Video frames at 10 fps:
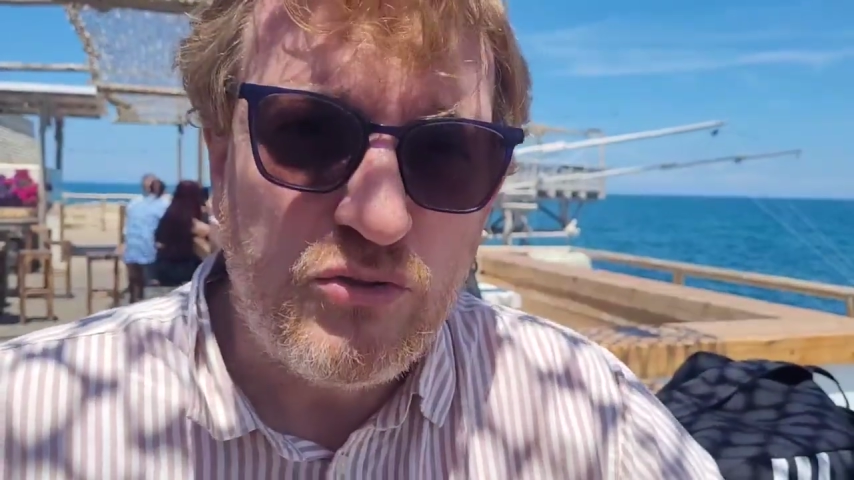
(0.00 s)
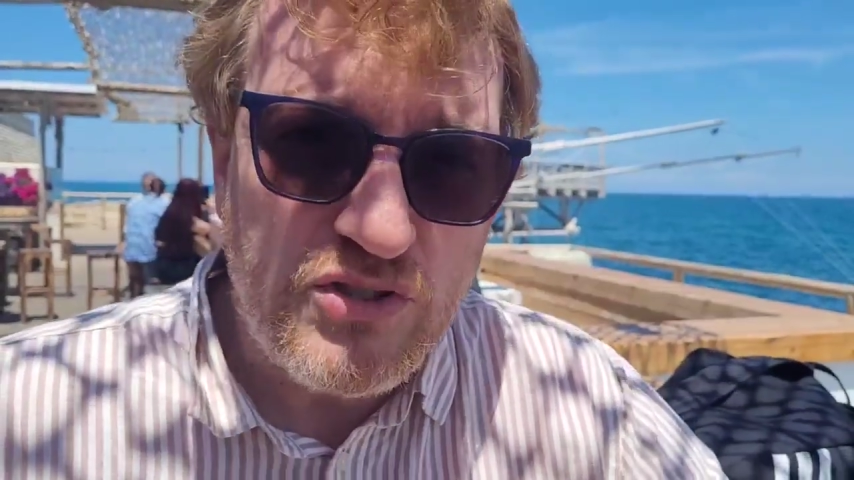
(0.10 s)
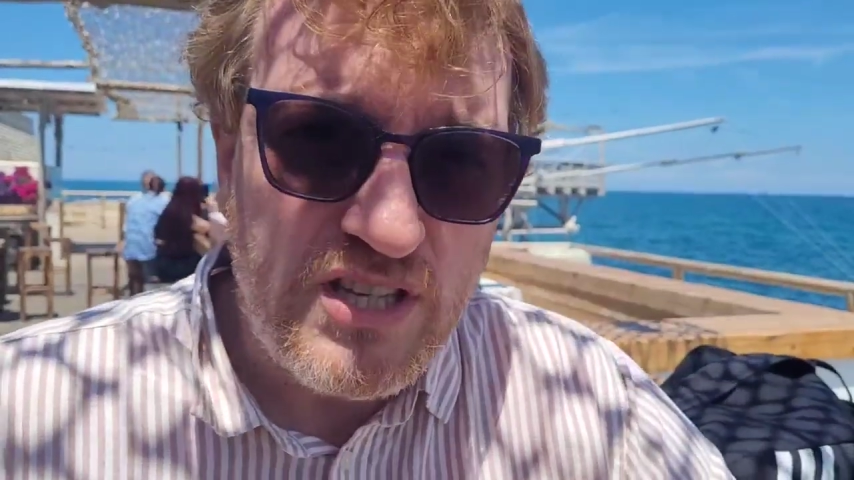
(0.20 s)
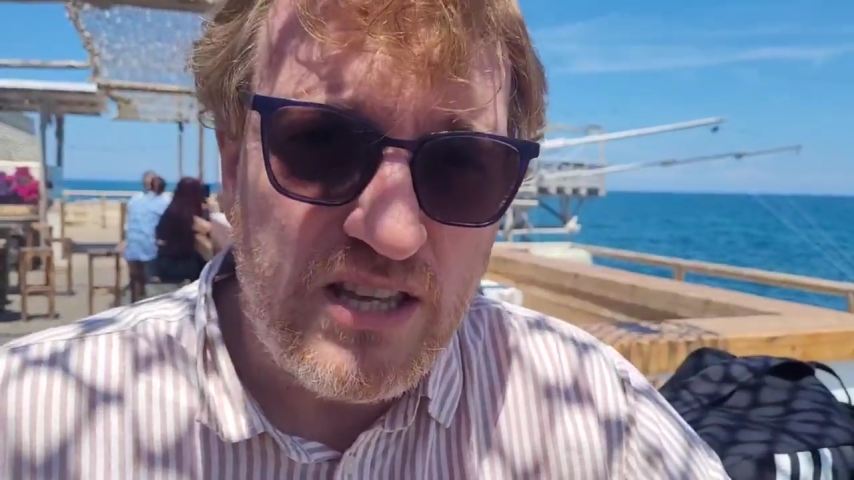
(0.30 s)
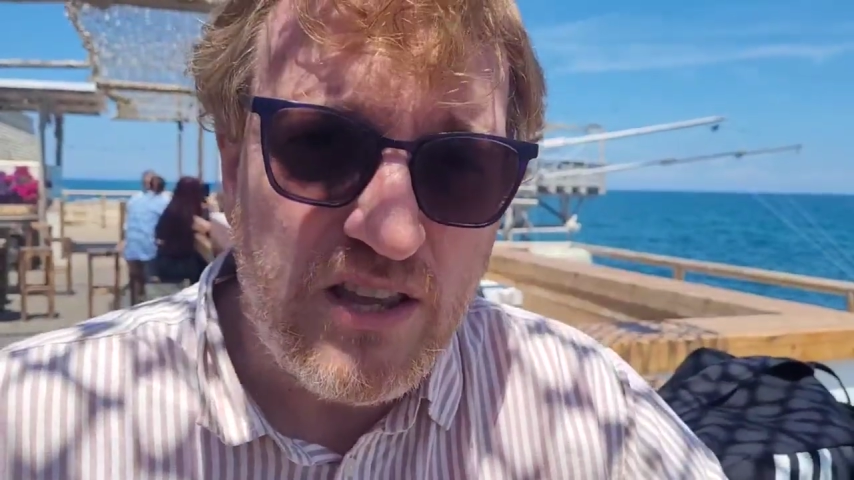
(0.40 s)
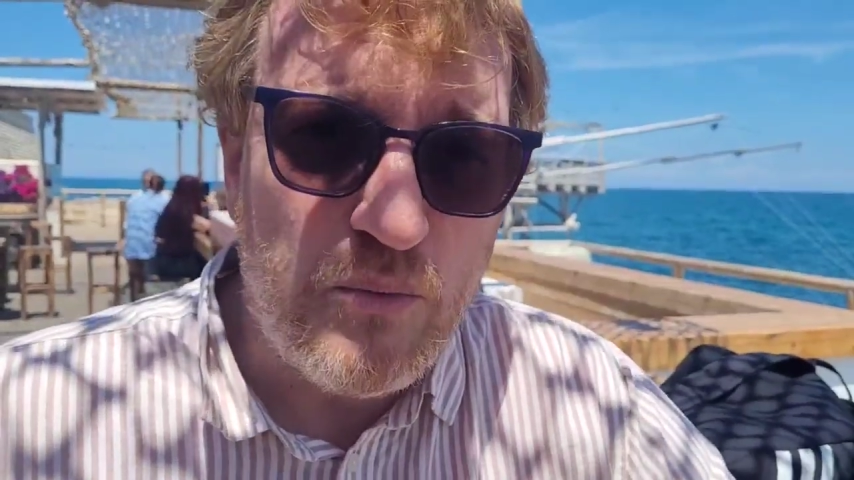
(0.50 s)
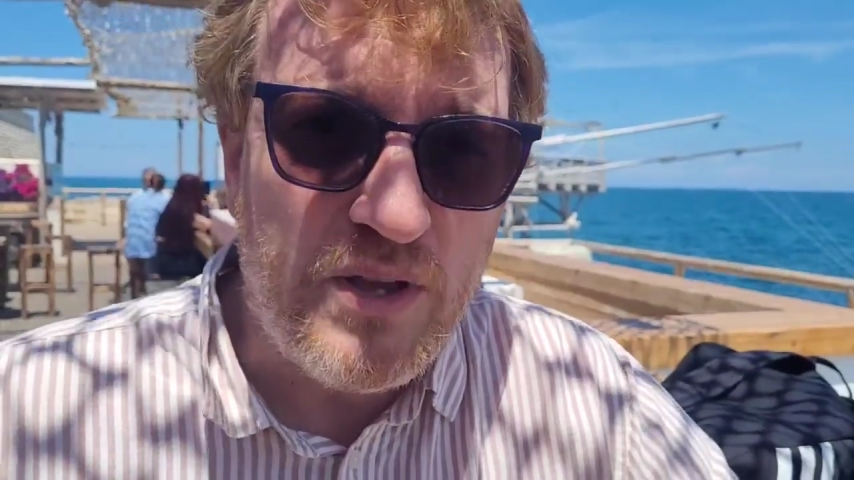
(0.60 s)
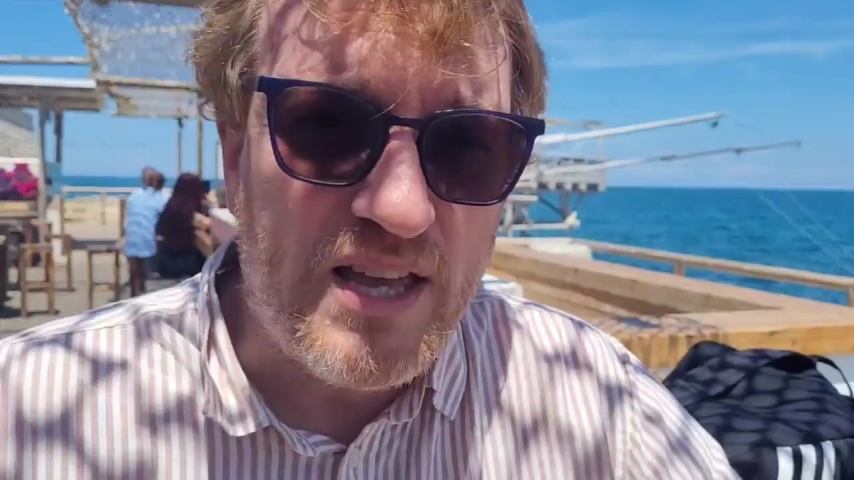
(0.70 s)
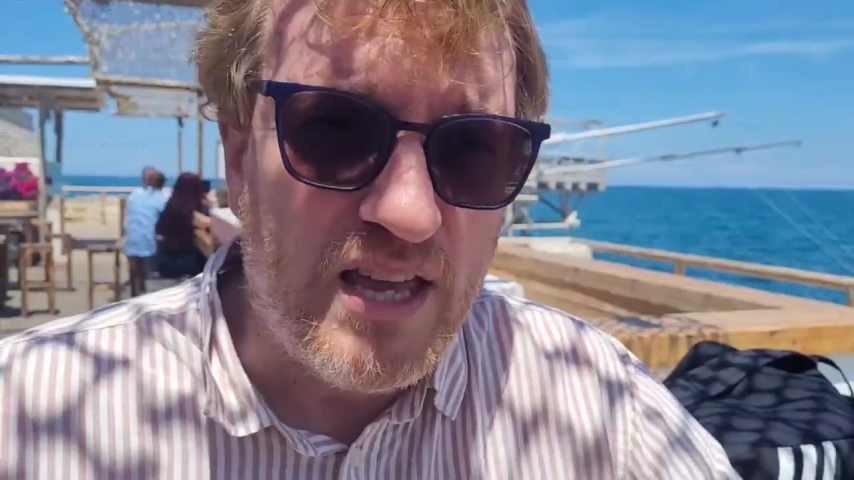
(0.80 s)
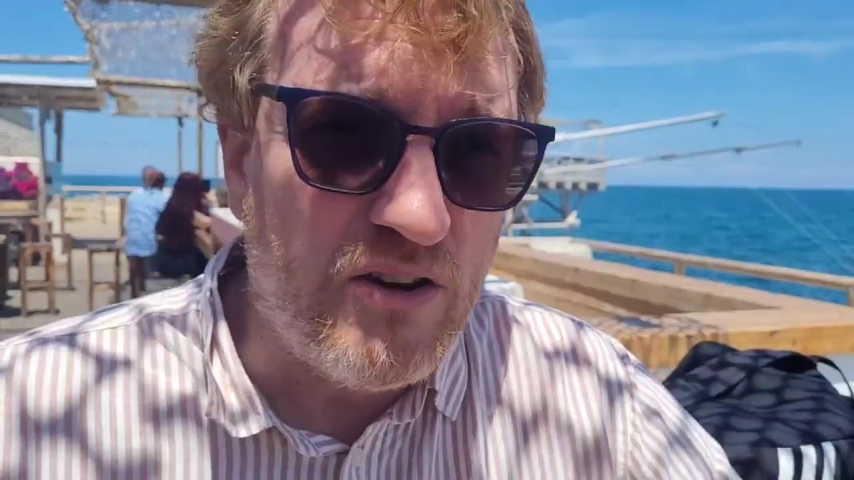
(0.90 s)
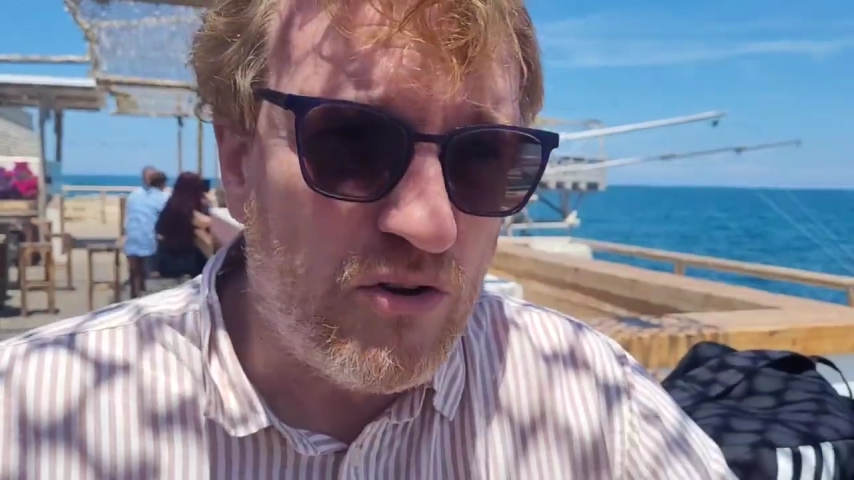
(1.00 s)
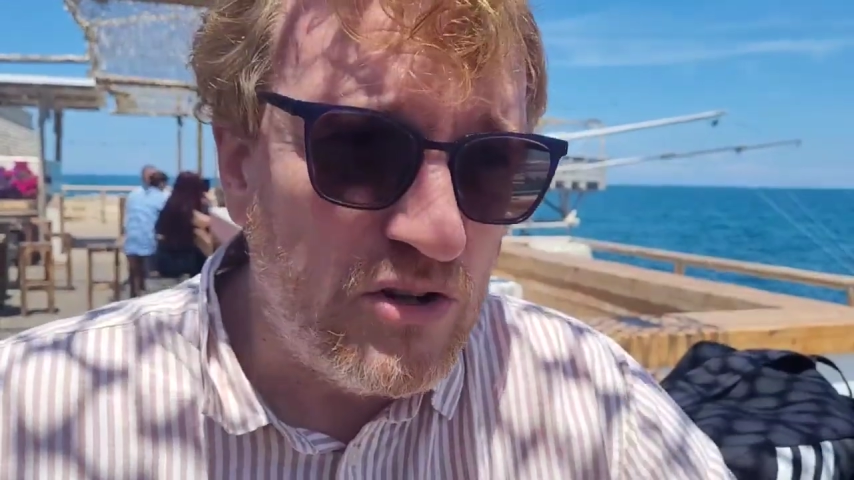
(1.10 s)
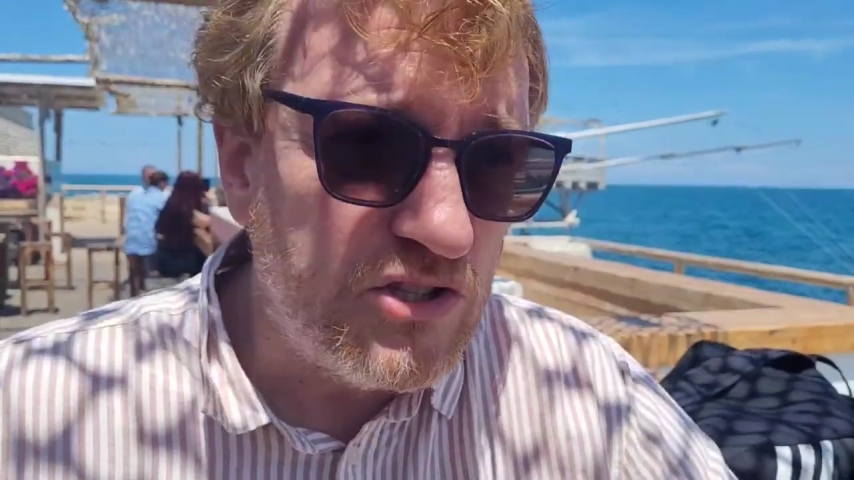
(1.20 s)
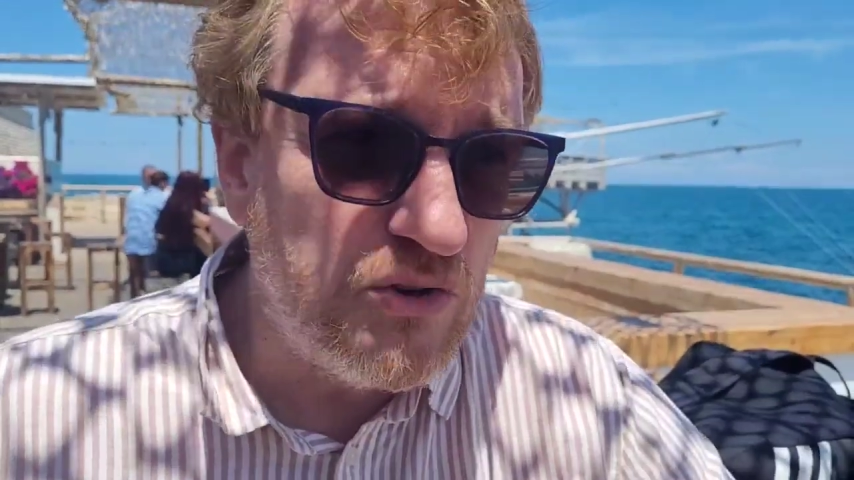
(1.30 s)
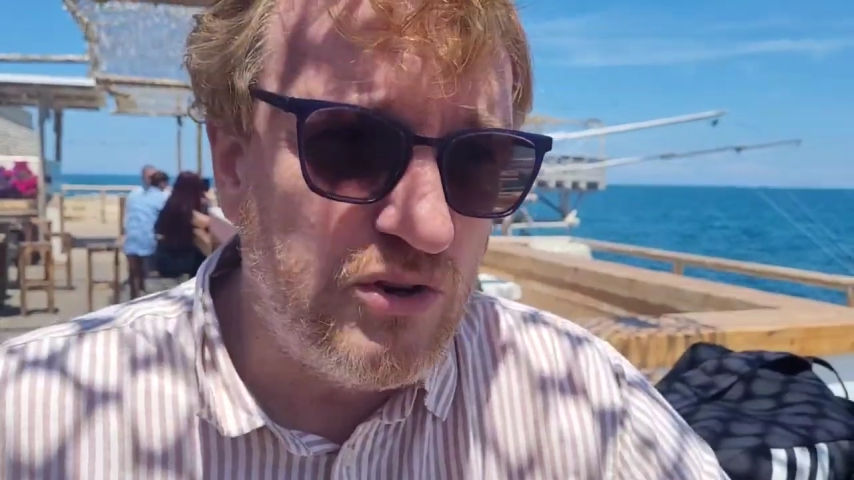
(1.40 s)
to see that we can
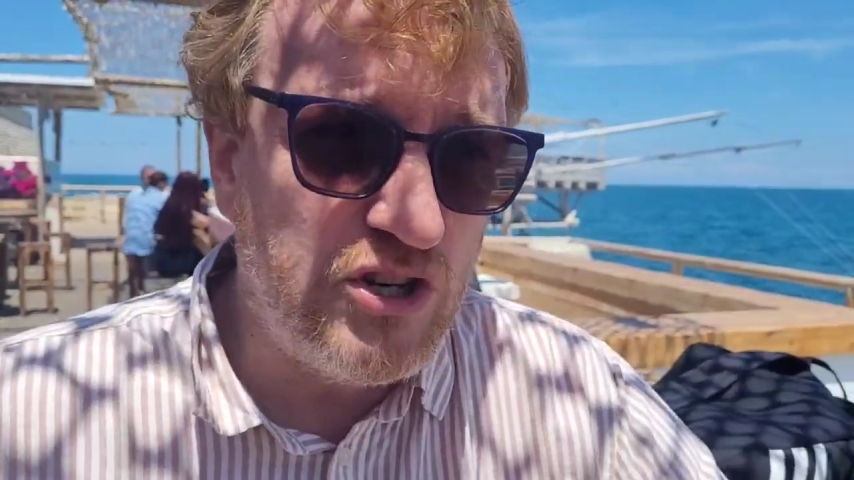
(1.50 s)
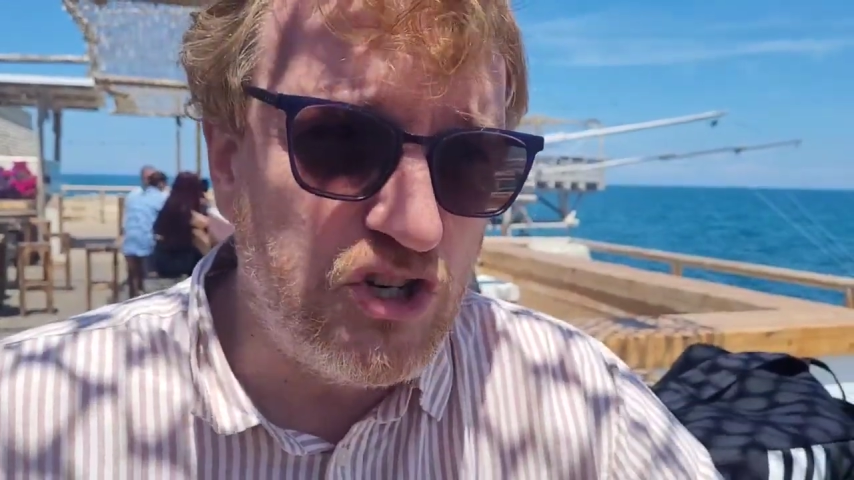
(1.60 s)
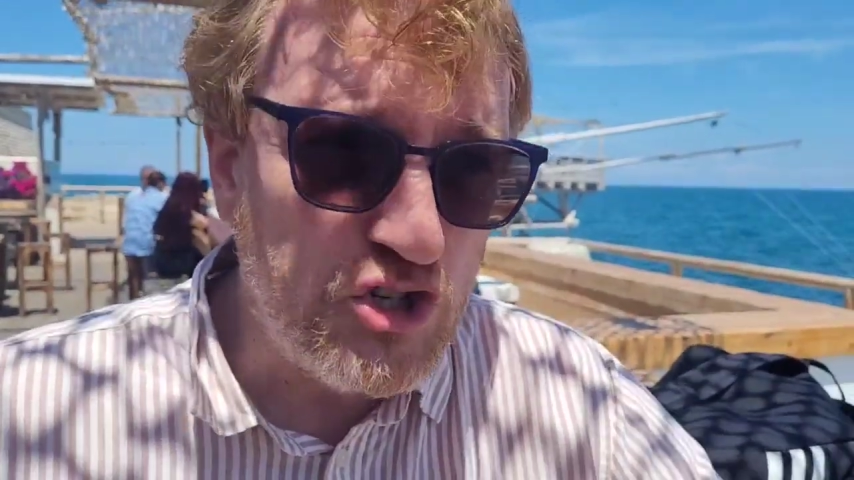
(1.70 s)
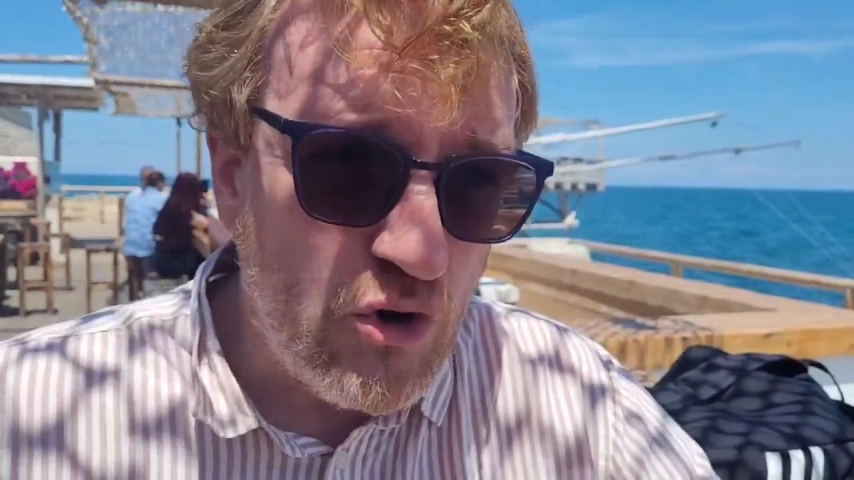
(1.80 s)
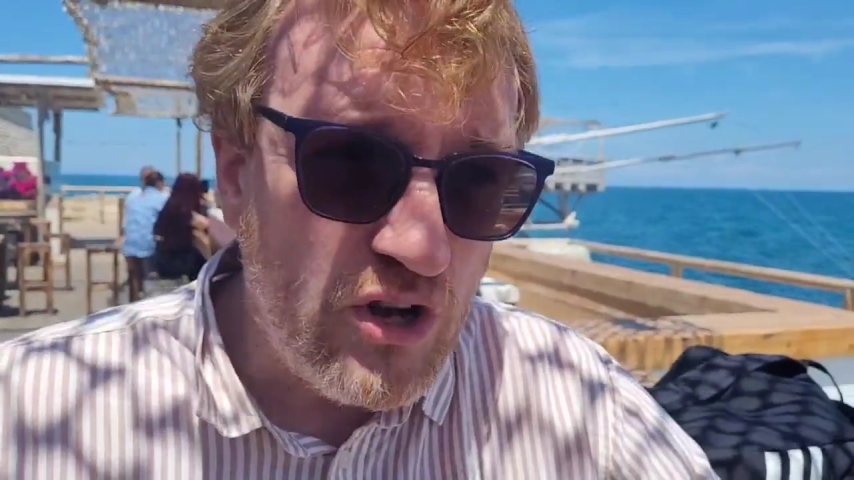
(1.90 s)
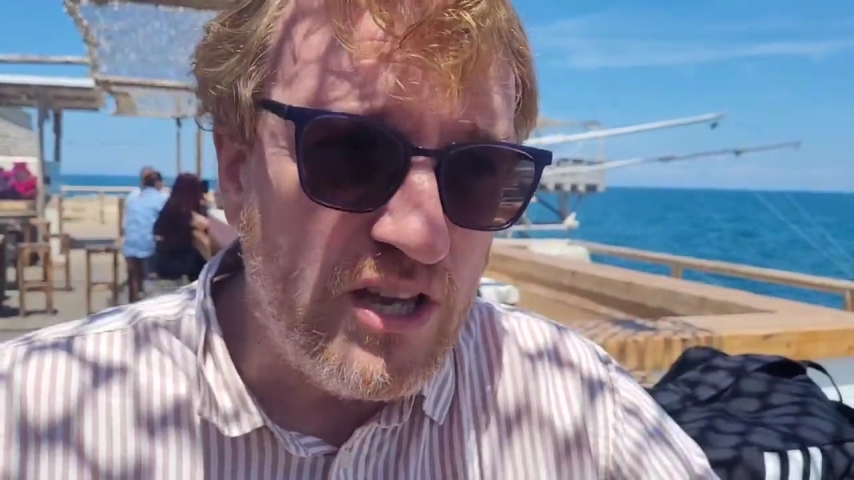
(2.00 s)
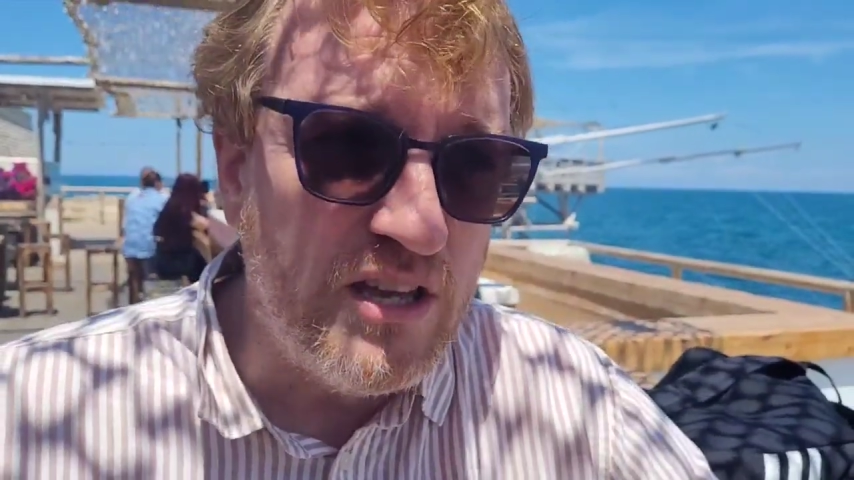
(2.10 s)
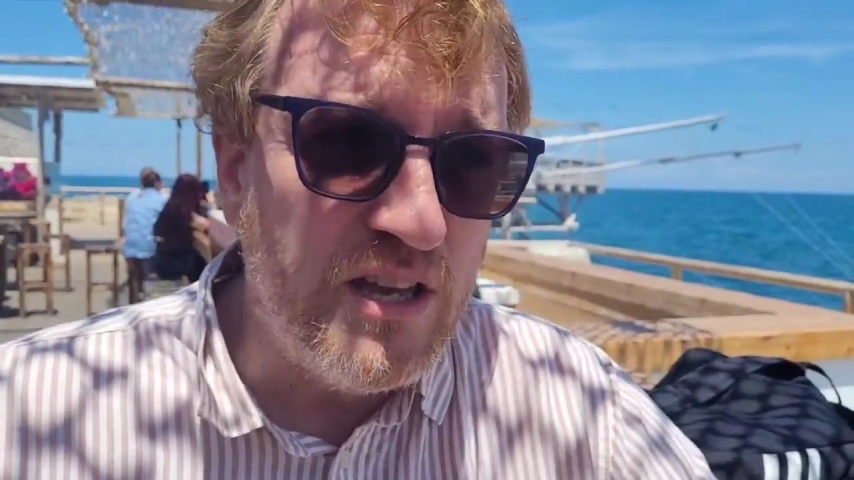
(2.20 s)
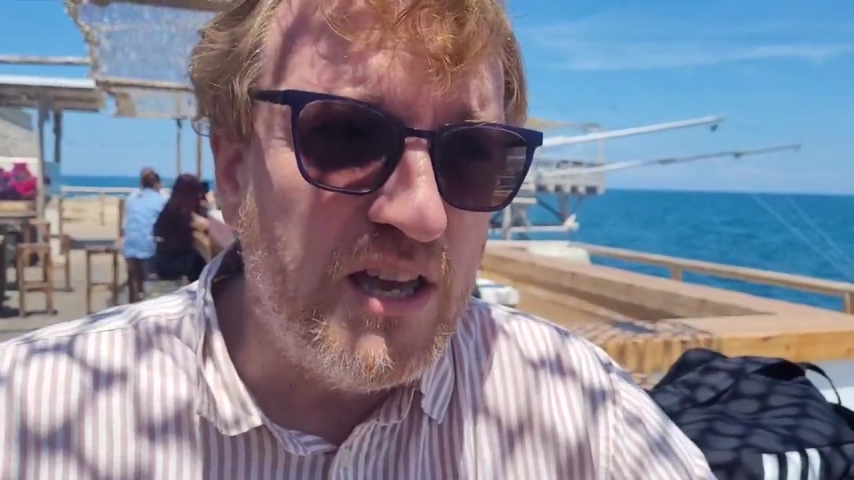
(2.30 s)
also enjoy